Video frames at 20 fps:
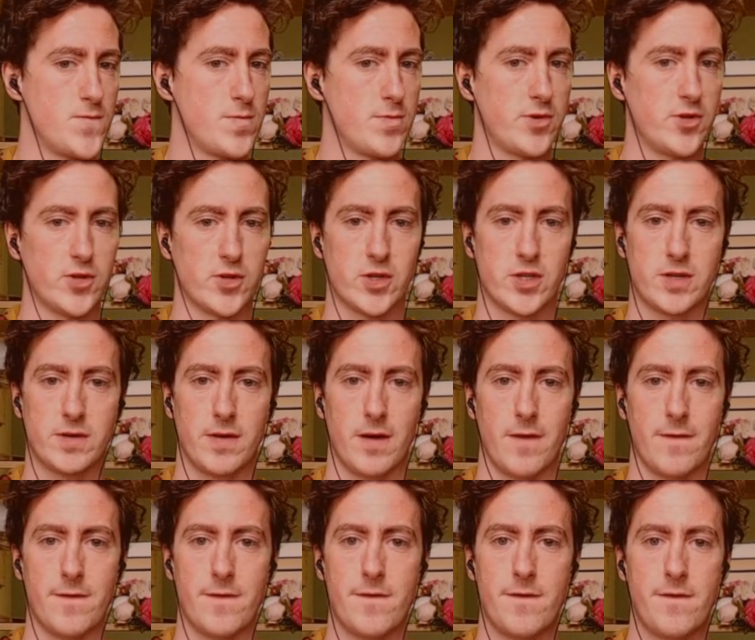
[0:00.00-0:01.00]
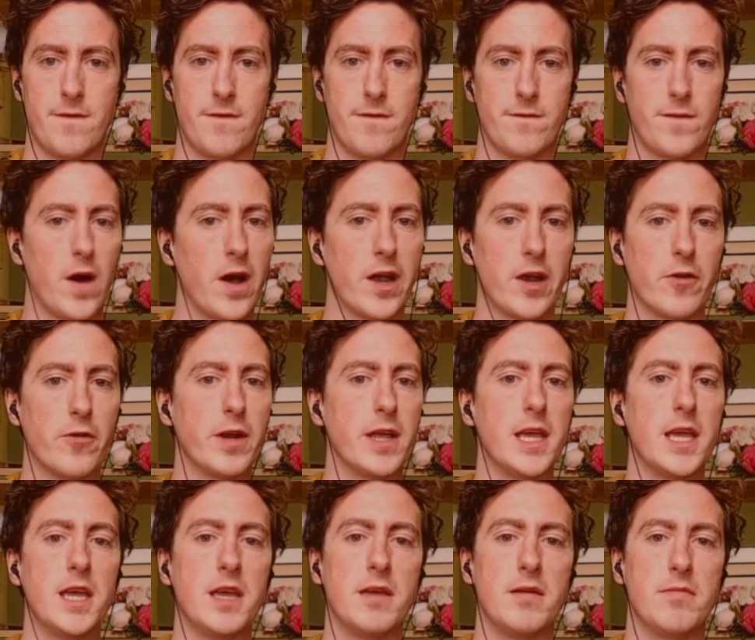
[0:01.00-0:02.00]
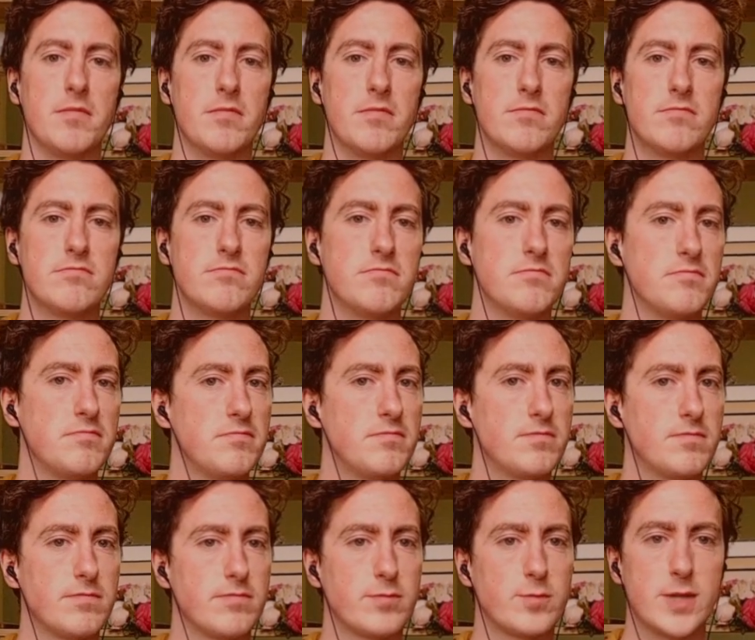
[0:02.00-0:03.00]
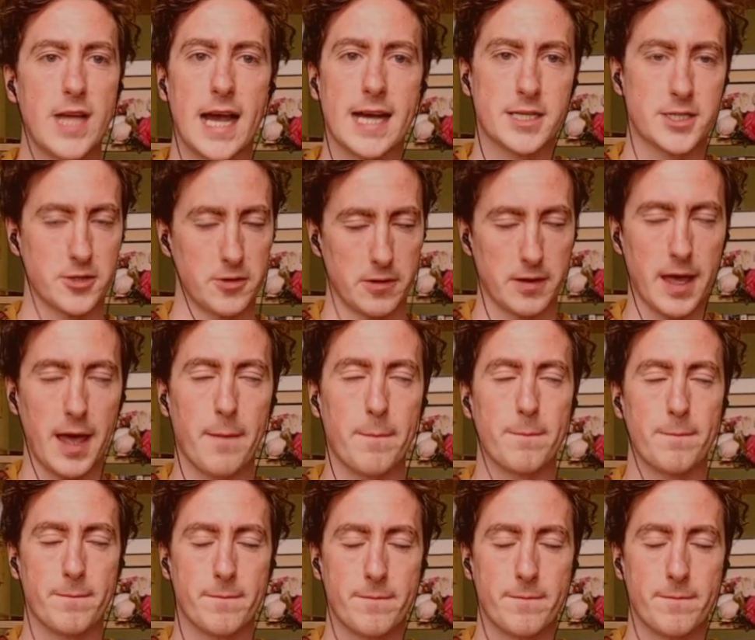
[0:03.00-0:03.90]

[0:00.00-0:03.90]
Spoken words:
Just a fiery tactical game.